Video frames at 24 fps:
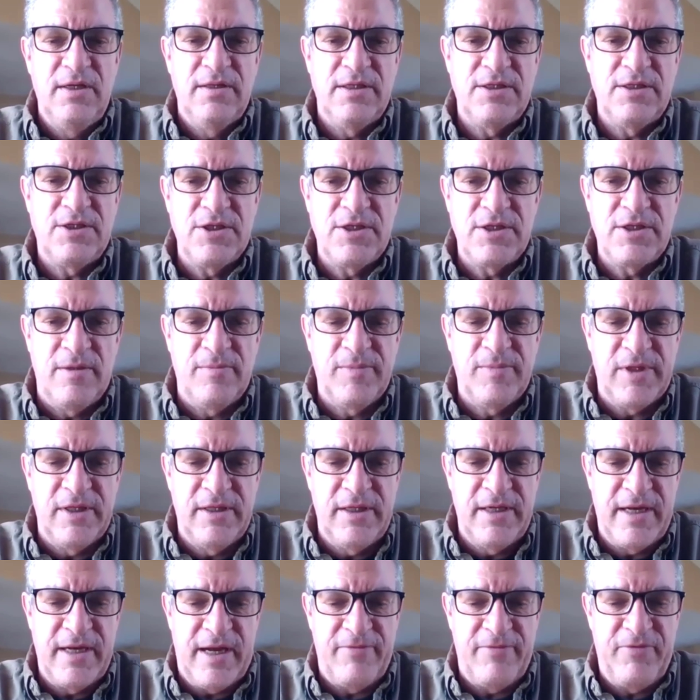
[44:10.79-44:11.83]
this is something
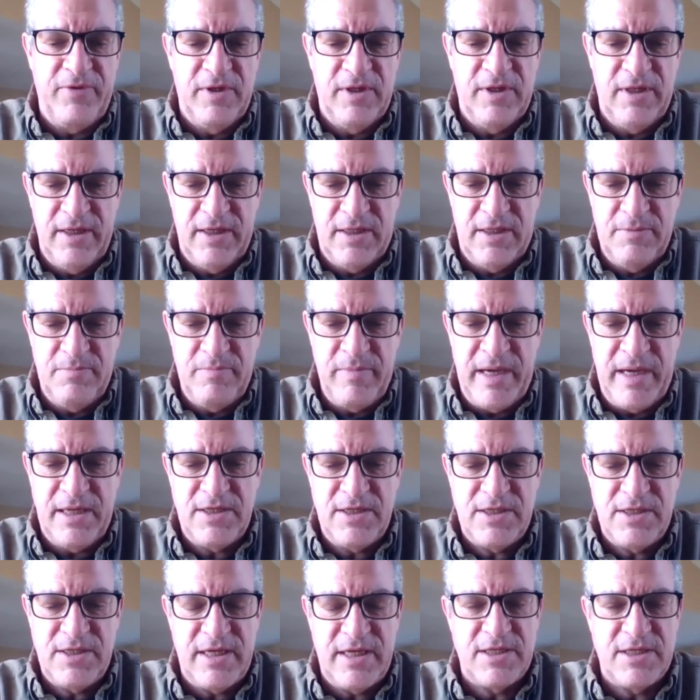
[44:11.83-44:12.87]
that I feel like
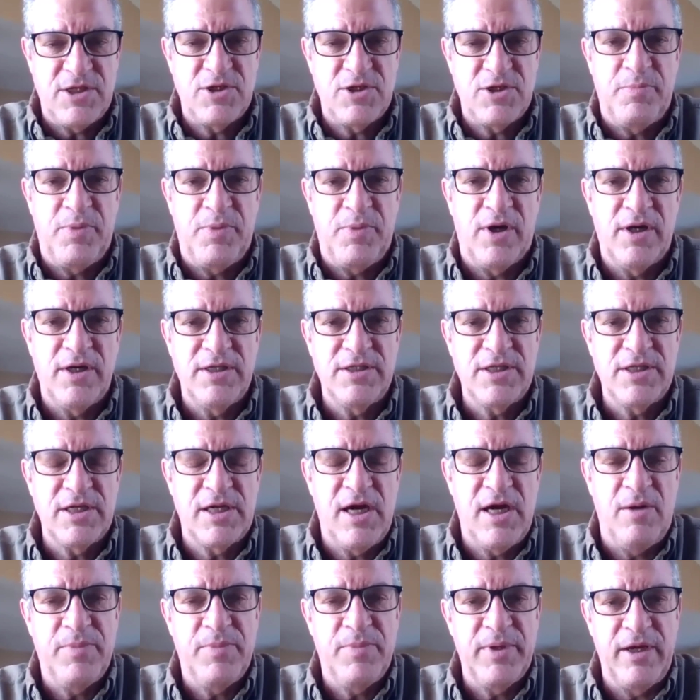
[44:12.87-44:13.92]
sets us apart as a
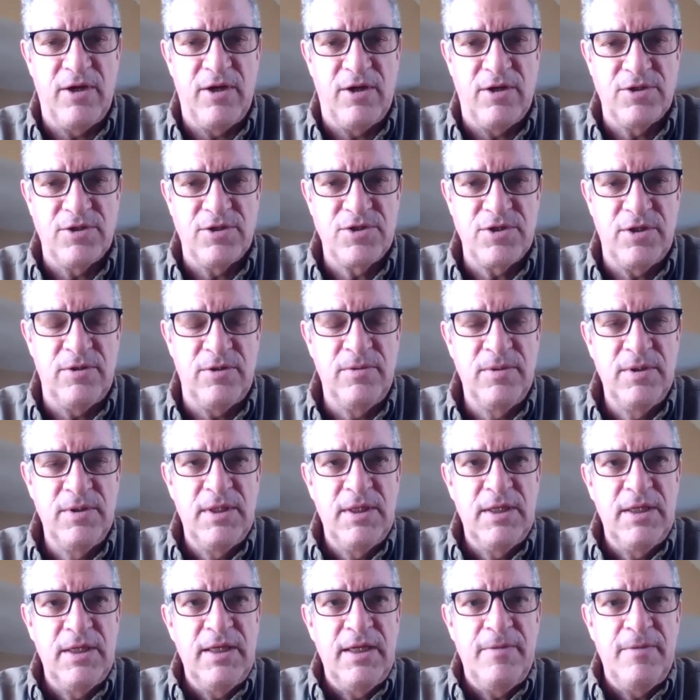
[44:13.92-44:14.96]
company also.